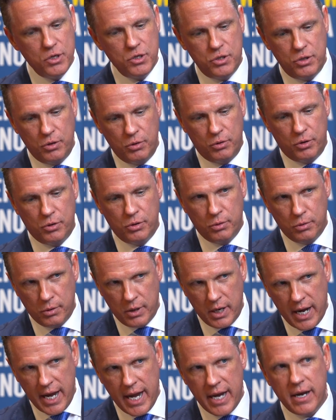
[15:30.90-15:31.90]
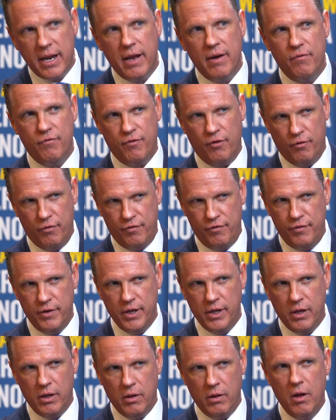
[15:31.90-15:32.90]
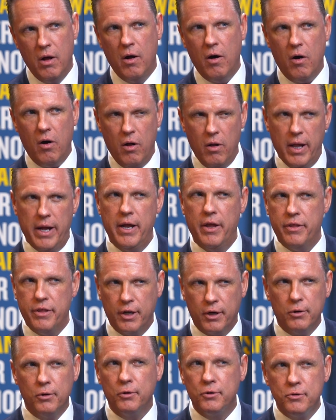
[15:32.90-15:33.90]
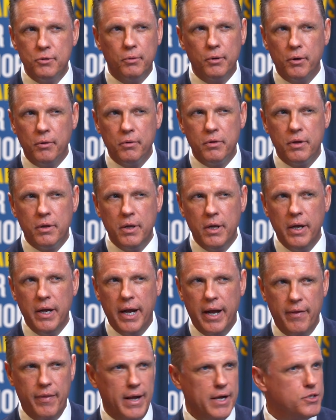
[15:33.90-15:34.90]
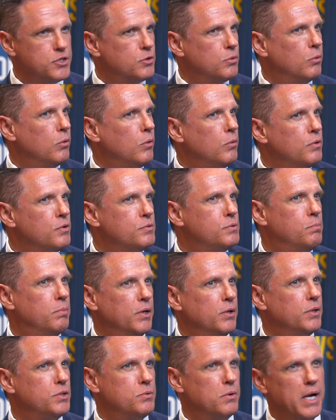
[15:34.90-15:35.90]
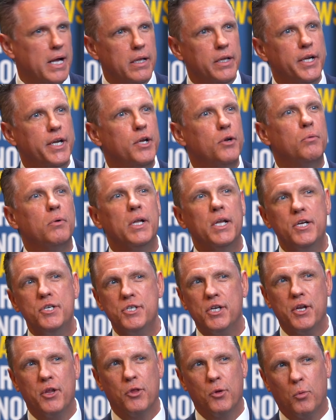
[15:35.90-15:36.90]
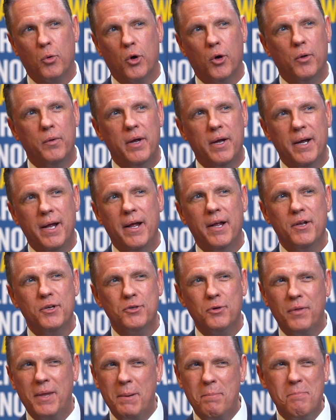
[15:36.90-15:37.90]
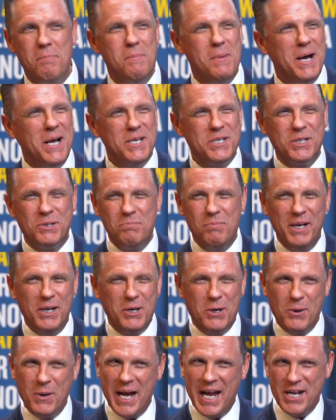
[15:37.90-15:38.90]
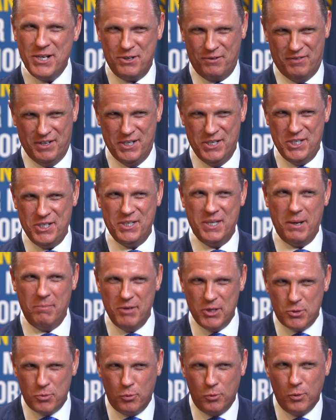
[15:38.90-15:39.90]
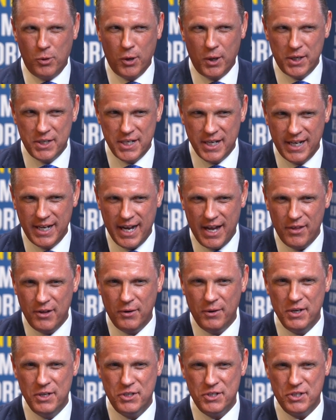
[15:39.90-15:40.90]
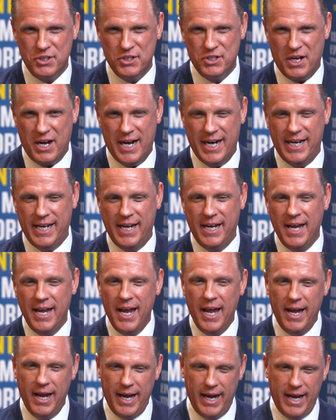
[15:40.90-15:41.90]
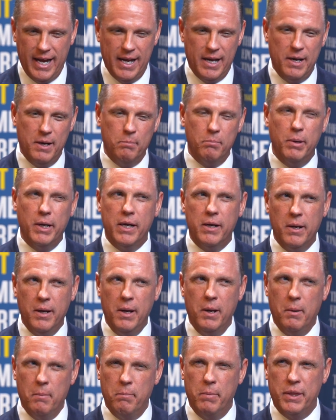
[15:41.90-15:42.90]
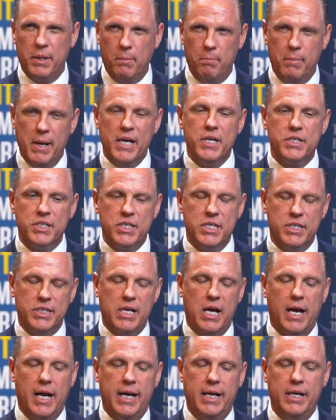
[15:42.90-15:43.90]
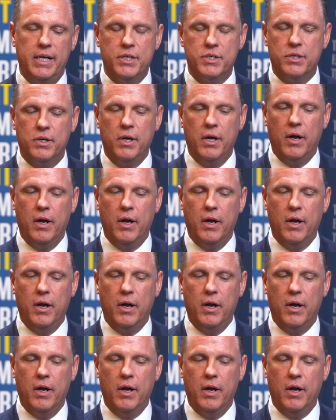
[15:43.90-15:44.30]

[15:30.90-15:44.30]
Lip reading: to create and fulfill all ethical truth. And that's the role of spirituality and religion in the world. So they must be coadjuvants, they must work together in society, but the best societies